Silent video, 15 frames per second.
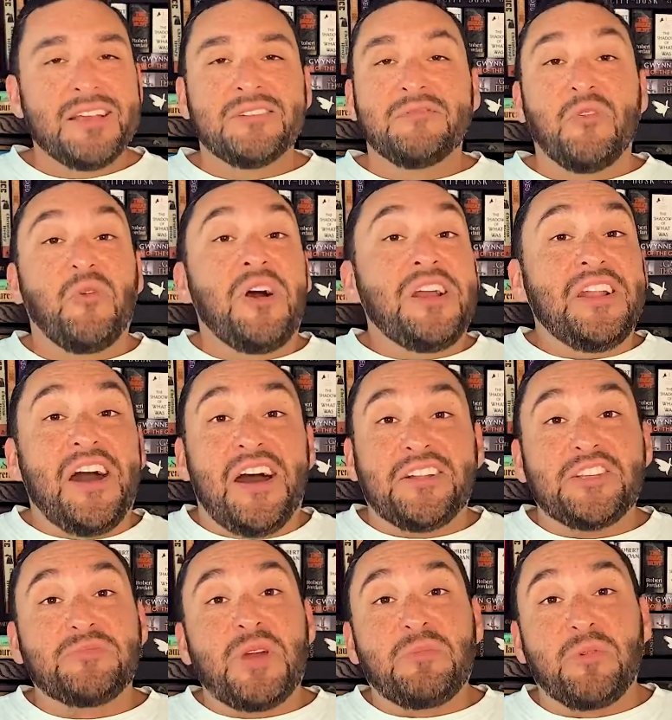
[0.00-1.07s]
Why not?
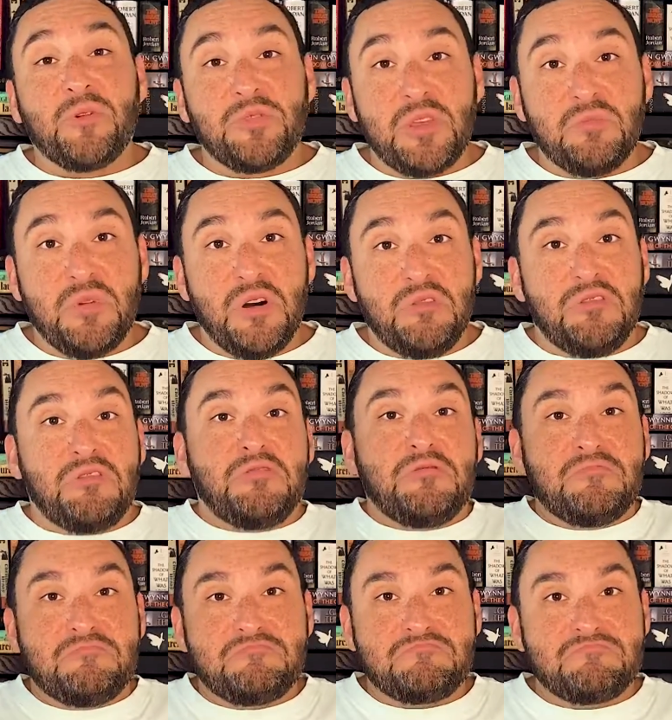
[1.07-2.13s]
It's my birthday month.
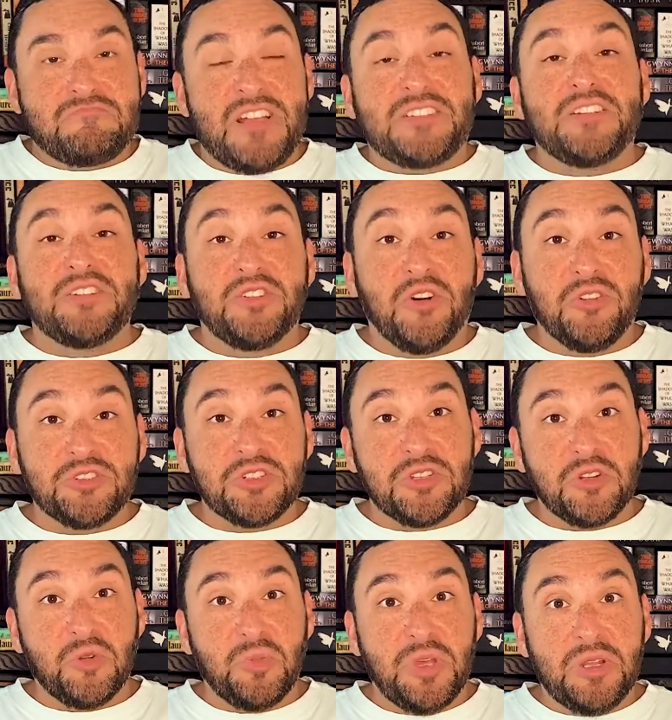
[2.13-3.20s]
Let's indulge a
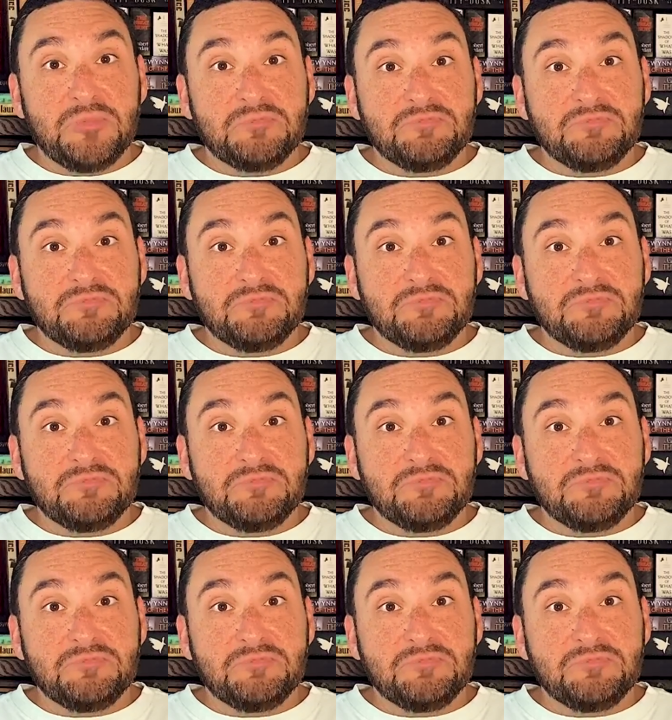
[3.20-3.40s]
little bit.